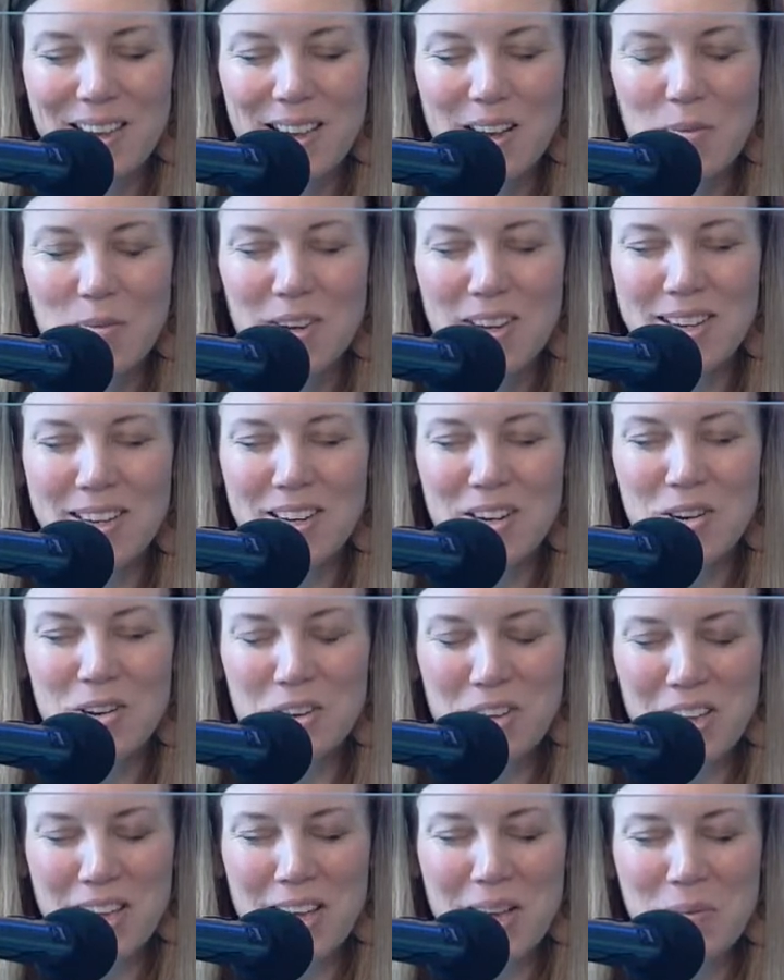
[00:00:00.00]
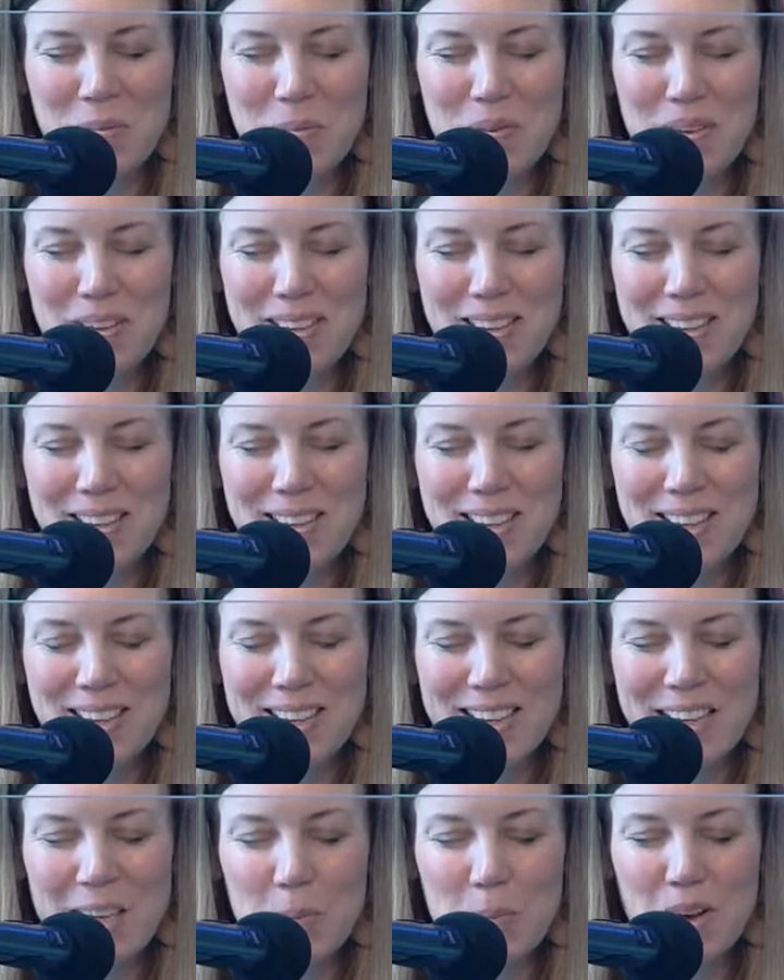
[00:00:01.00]
and we're going to look up
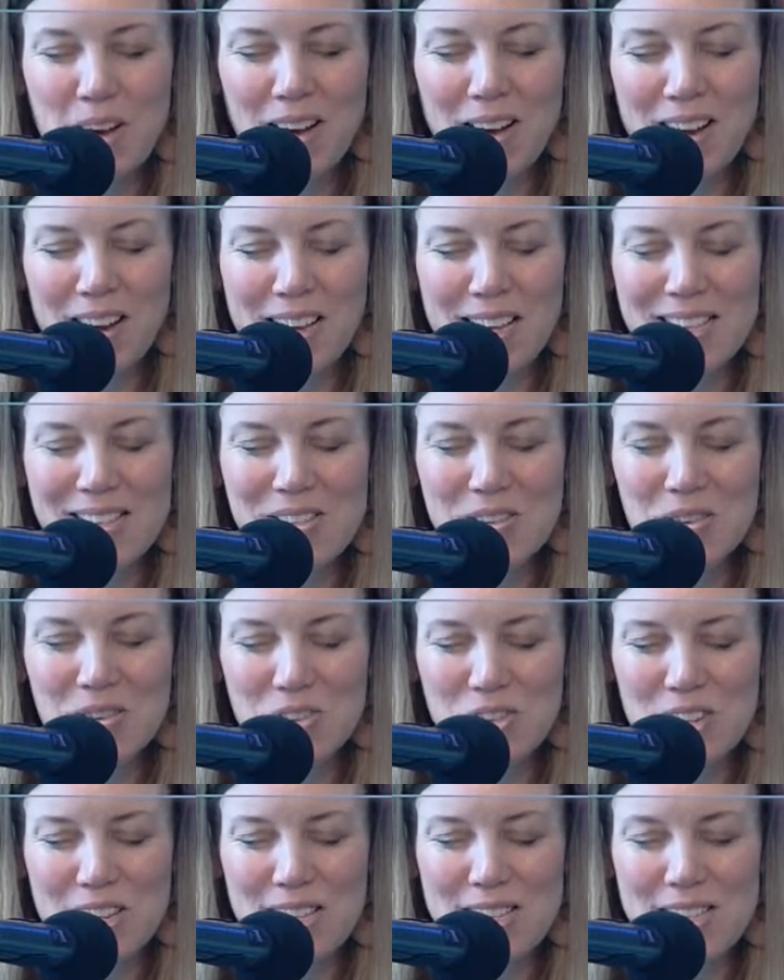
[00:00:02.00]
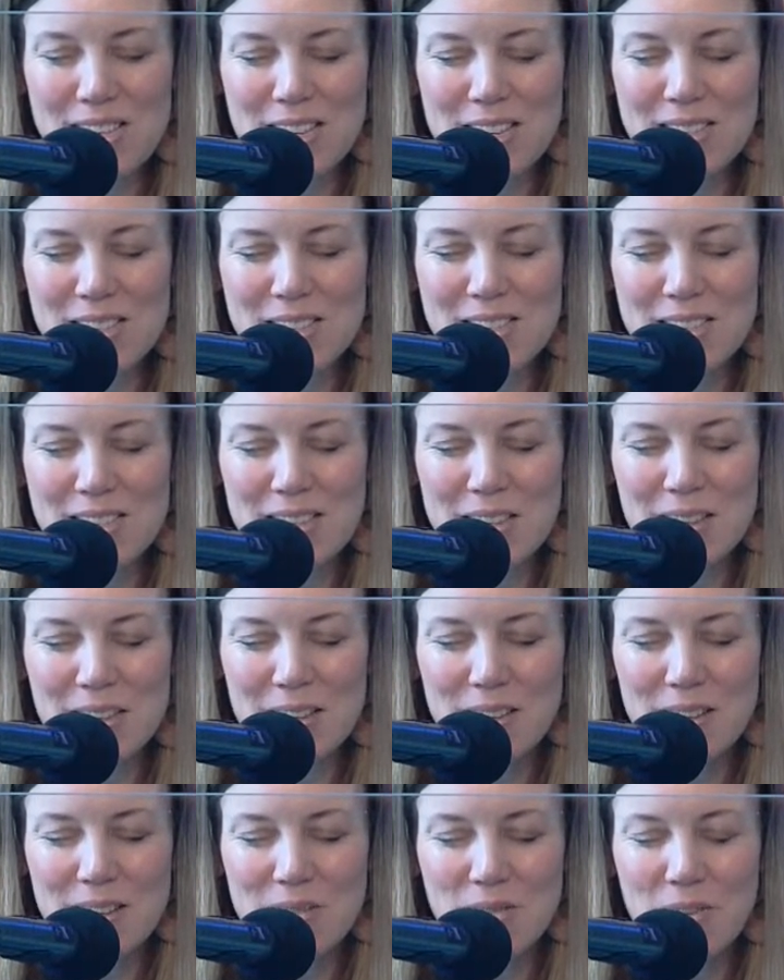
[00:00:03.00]
and keep our eyes on Jesus
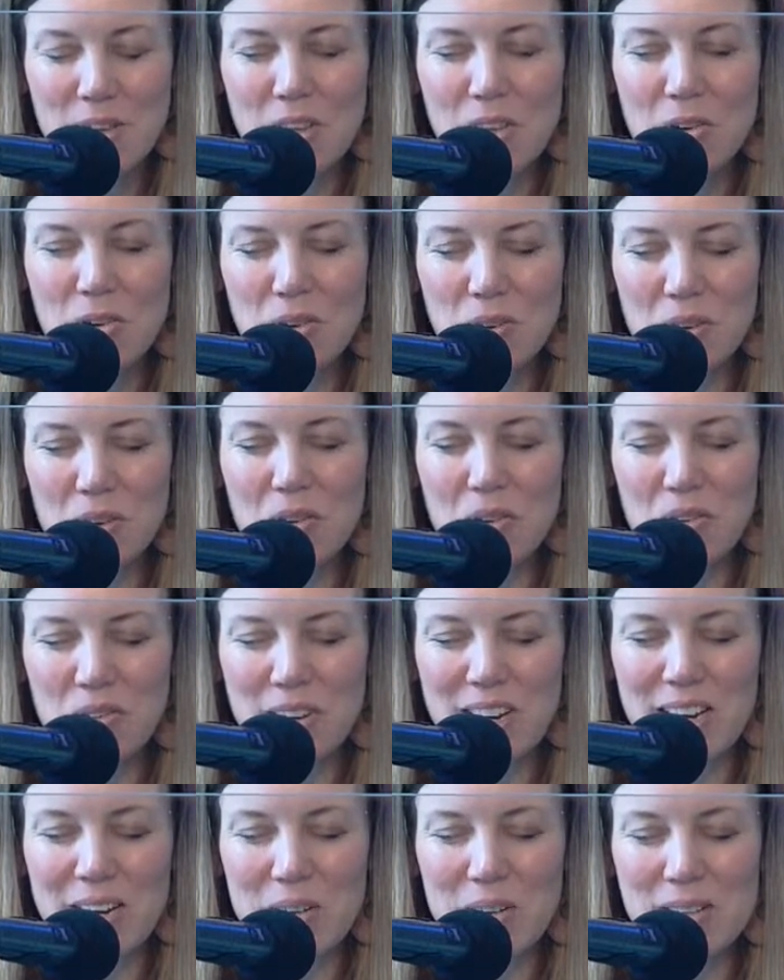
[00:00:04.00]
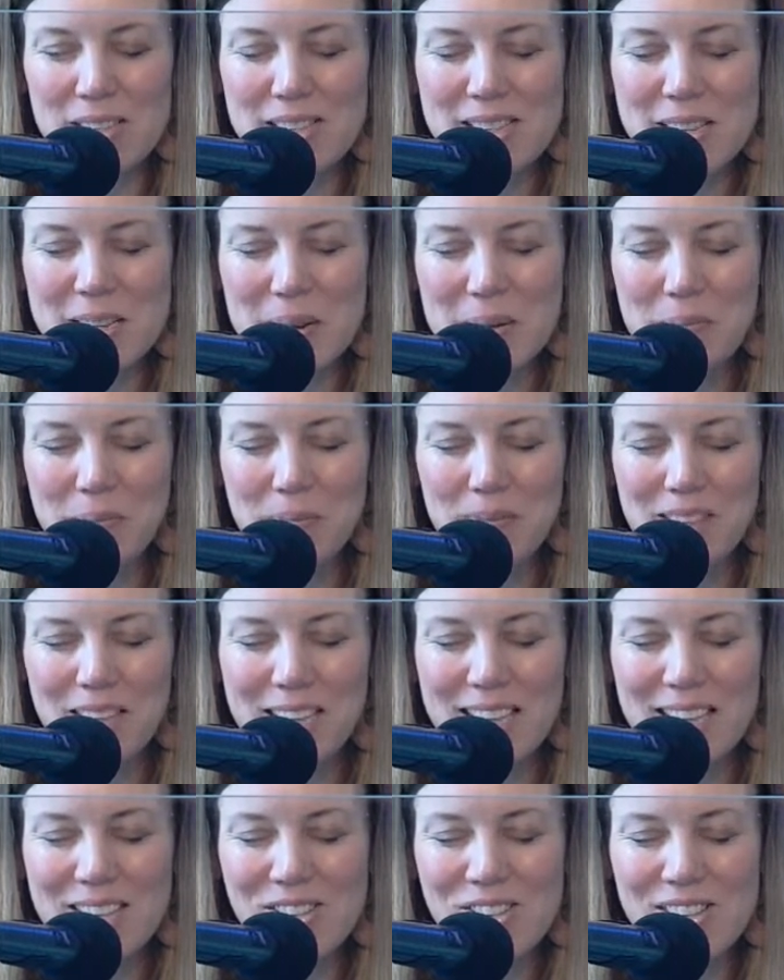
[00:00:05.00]
for your glory, Lord.
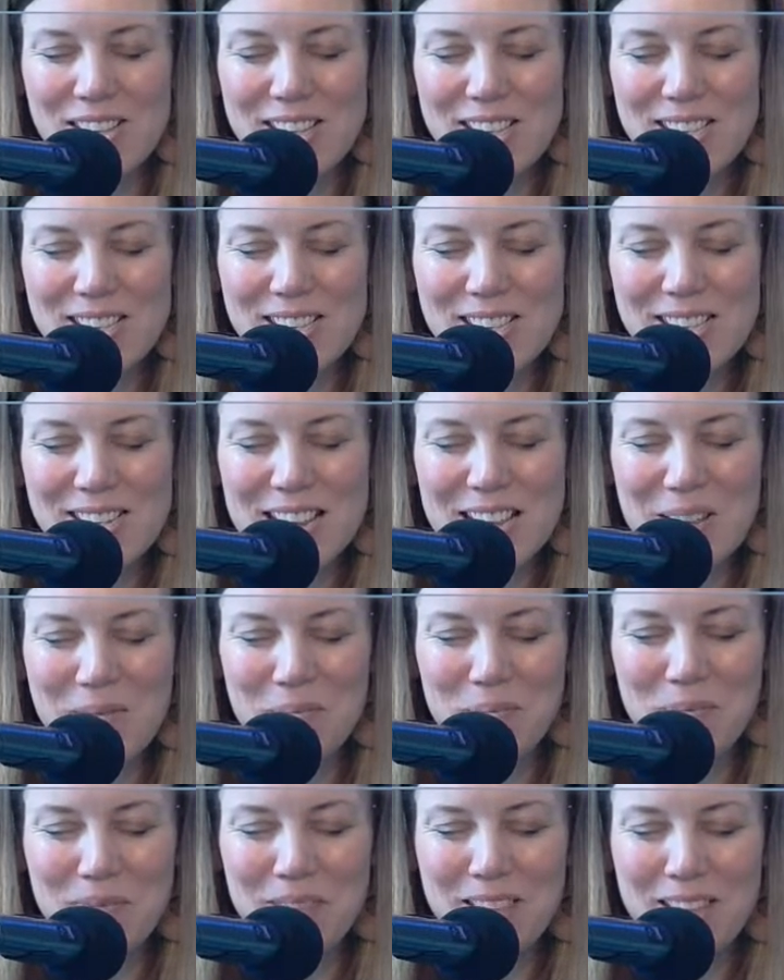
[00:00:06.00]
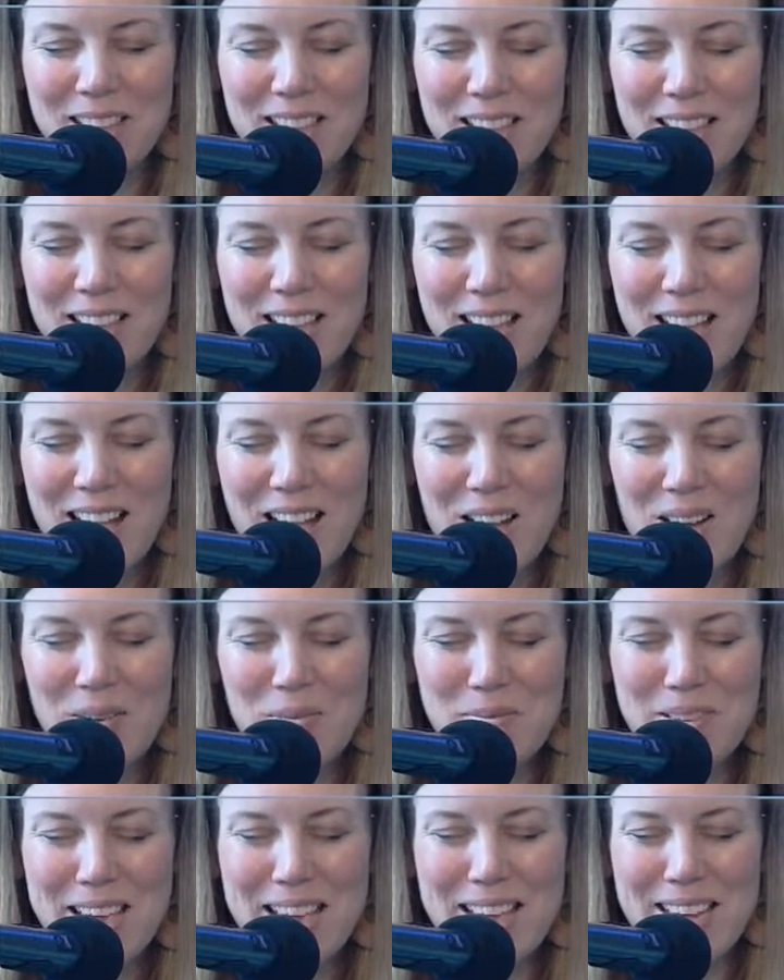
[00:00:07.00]
In Jesus' name,
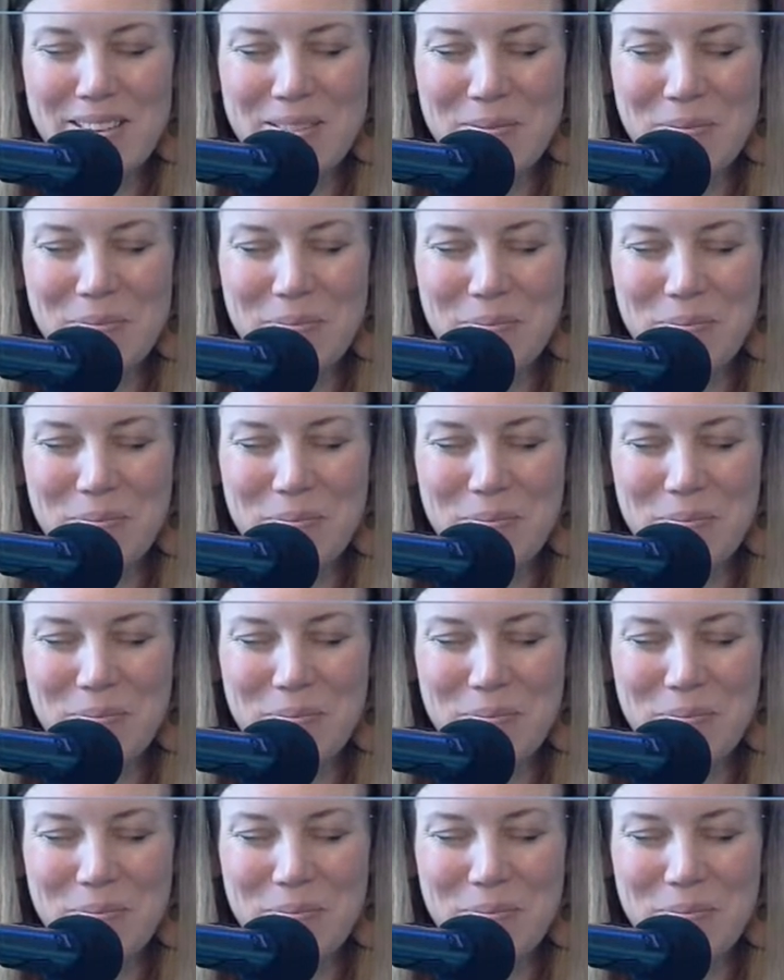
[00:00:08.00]
amen.